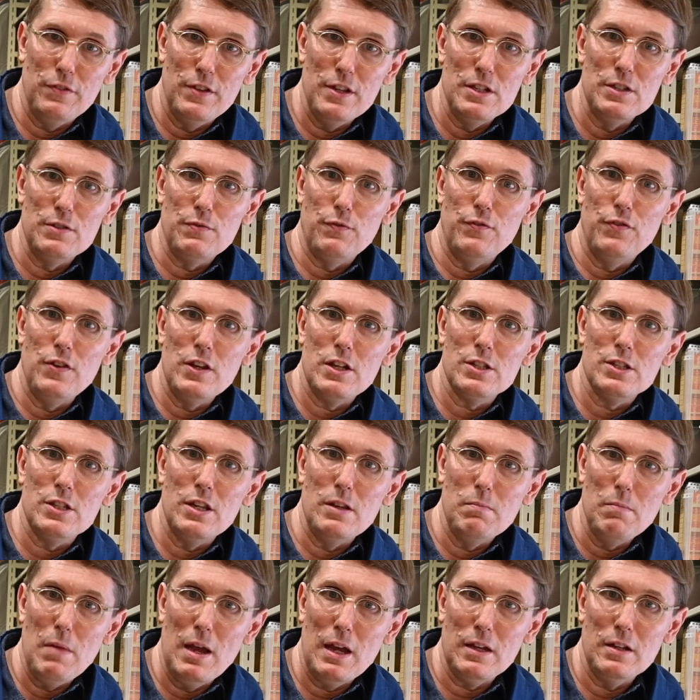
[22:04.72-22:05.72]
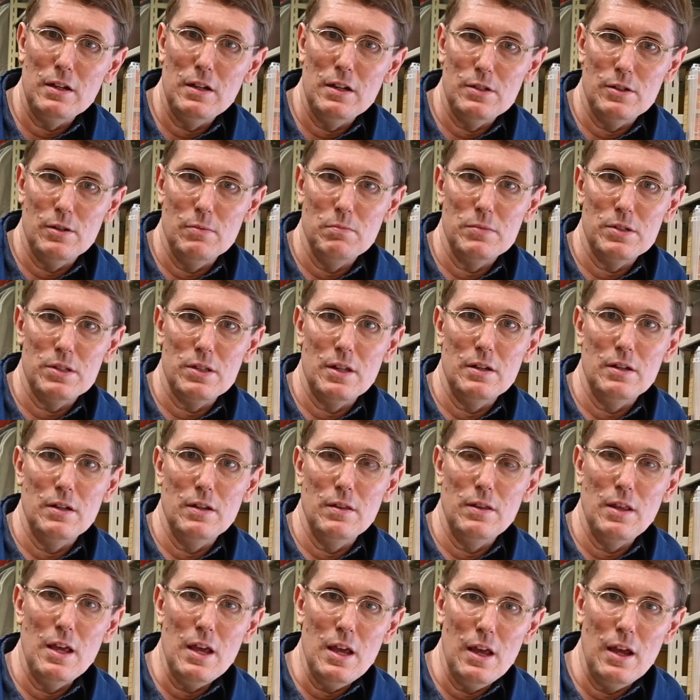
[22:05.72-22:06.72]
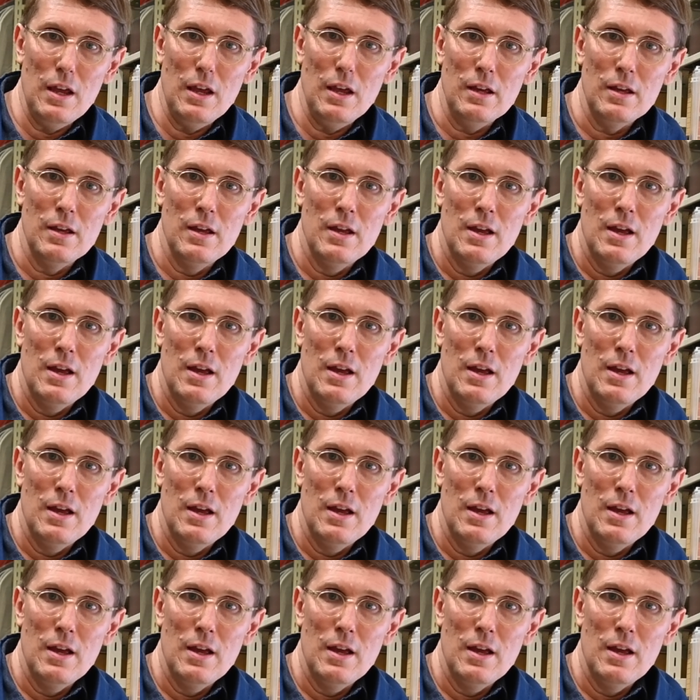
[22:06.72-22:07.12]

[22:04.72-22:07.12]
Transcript: these fixing mechanisms that are there,